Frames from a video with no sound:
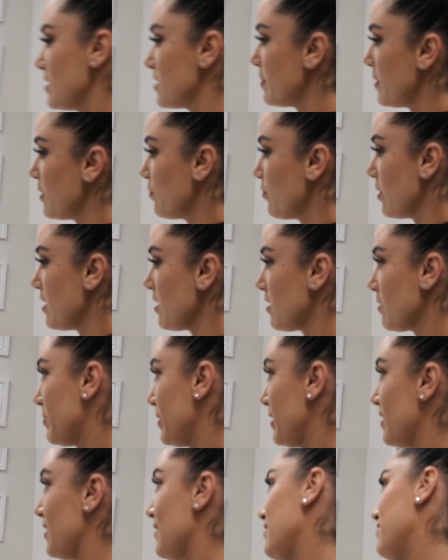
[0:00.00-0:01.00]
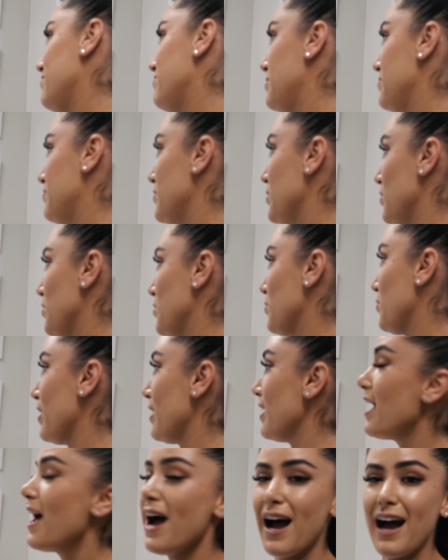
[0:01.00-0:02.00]
it's been a week, but I've been feeling
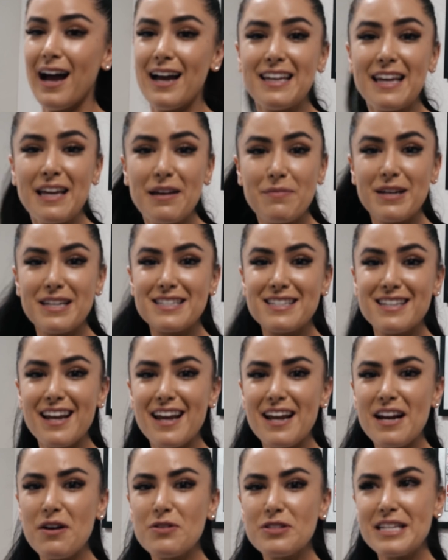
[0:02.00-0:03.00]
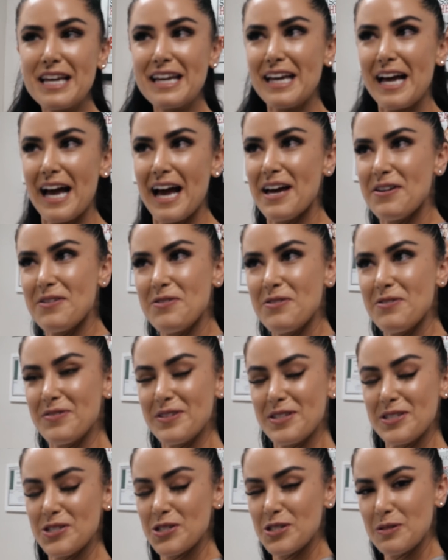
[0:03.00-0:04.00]
great. I came in today and I was like, I don't know if
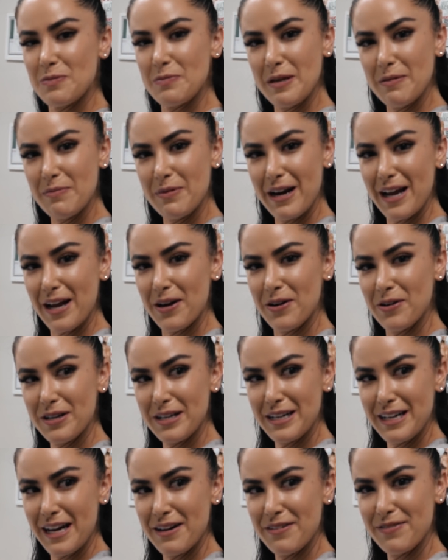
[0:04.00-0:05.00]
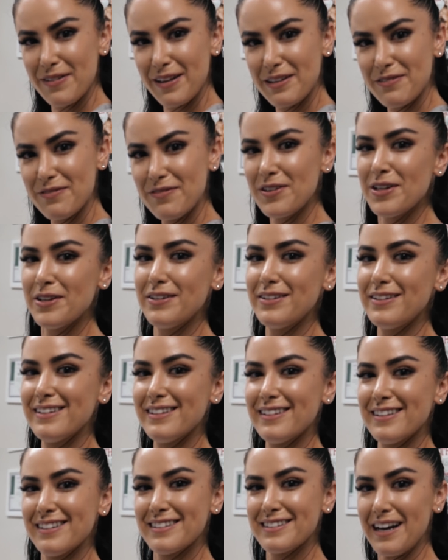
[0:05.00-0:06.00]
it's just me, but I already kind of like
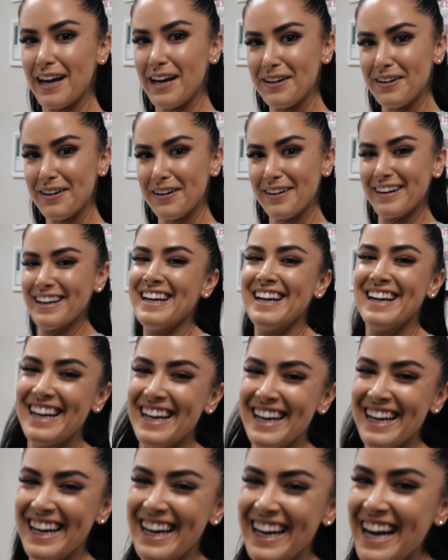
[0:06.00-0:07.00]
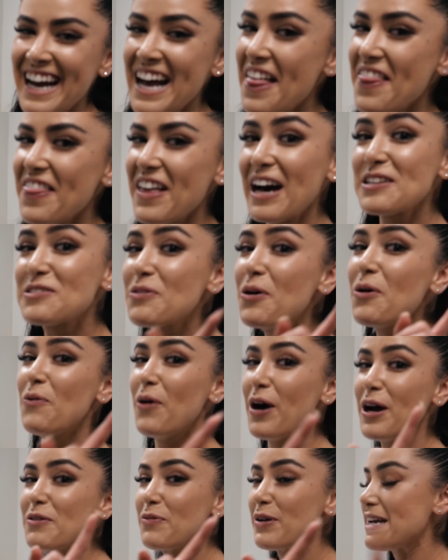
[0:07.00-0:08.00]
feel tighter. That's what
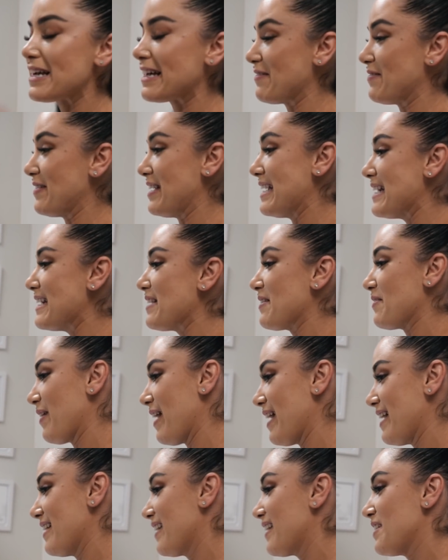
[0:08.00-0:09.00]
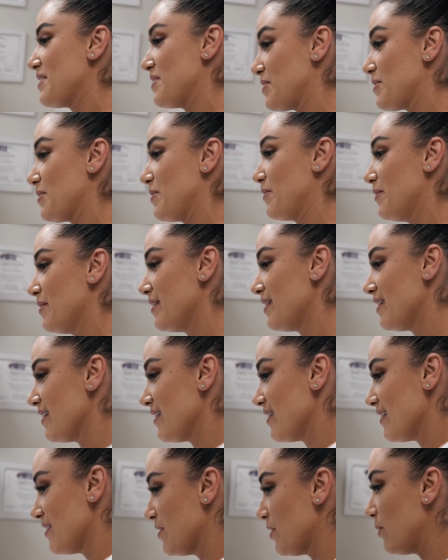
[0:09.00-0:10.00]
1 week of eating right can do.
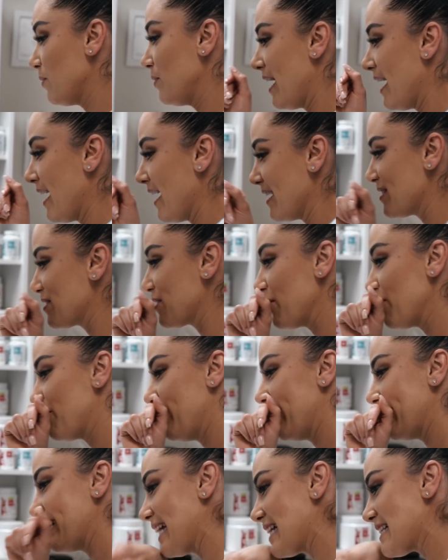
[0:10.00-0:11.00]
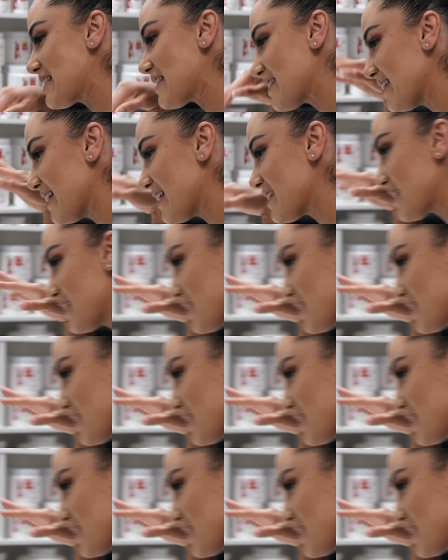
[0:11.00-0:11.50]
No lie. So, but let's